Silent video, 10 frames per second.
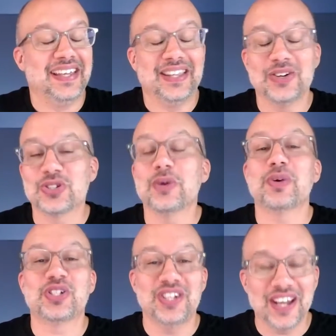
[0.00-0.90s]
There's so
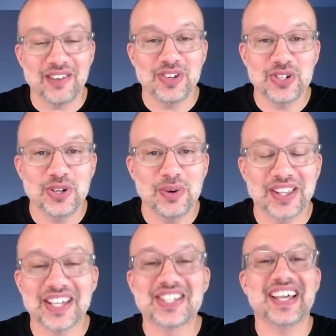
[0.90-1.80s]
much to dive into with
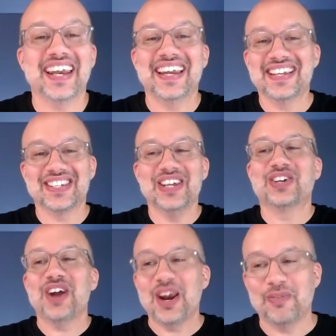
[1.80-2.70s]
this that it is
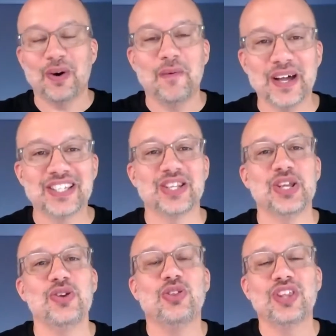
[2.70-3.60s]
incredible, but
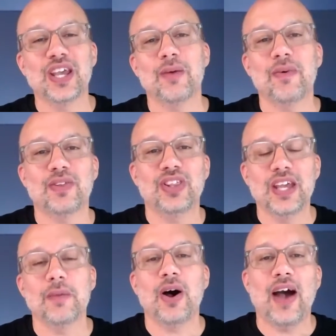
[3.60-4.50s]
you think
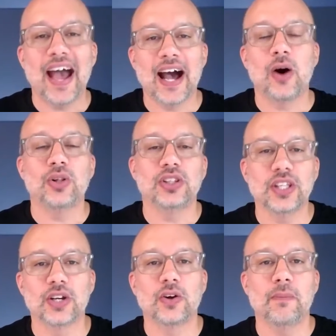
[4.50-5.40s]
about how
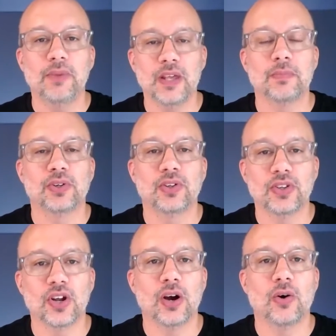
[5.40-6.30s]
little people
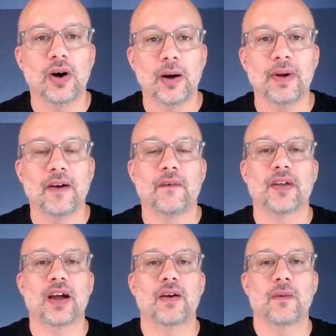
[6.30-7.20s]
know about
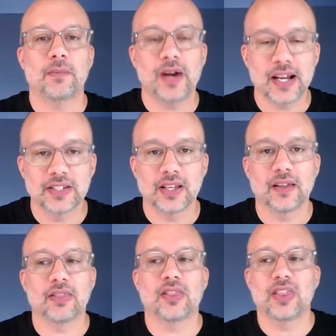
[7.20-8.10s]
chiropractic.
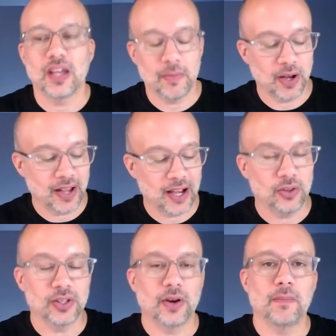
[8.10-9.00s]
Think about how
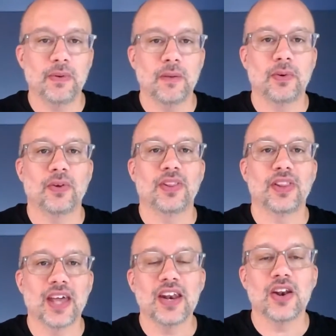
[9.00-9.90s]
little people then